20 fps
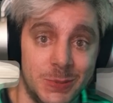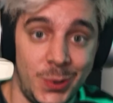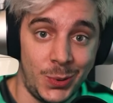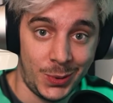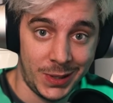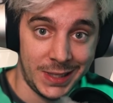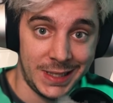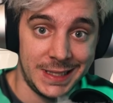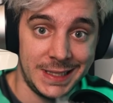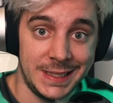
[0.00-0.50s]

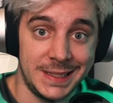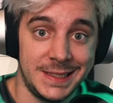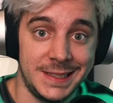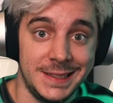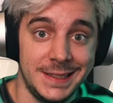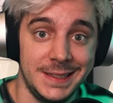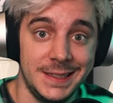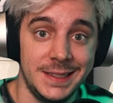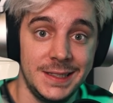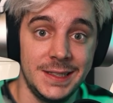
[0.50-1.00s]
toilet?
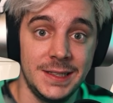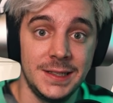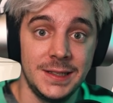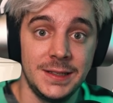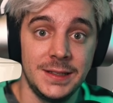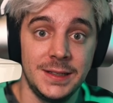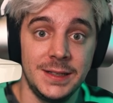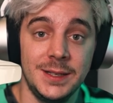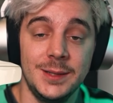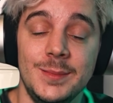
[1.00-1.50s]

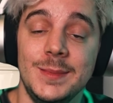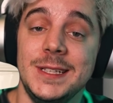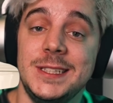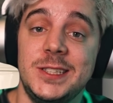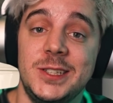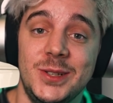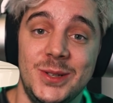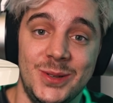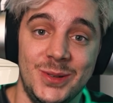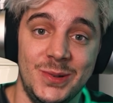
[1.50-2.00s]
Me
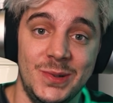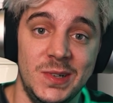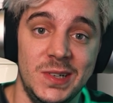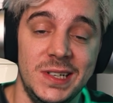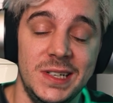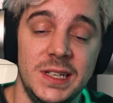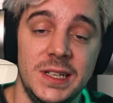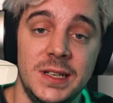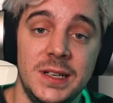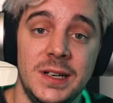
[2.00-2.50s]
too.
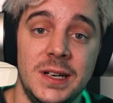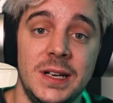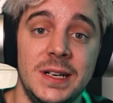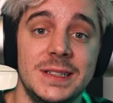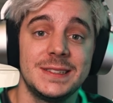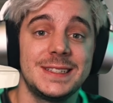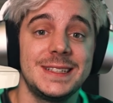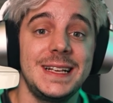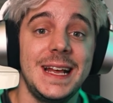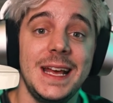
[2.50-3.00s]

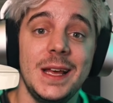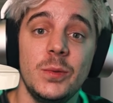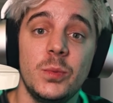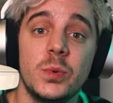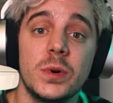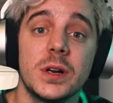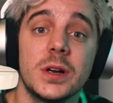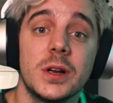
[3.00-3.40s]
Today we're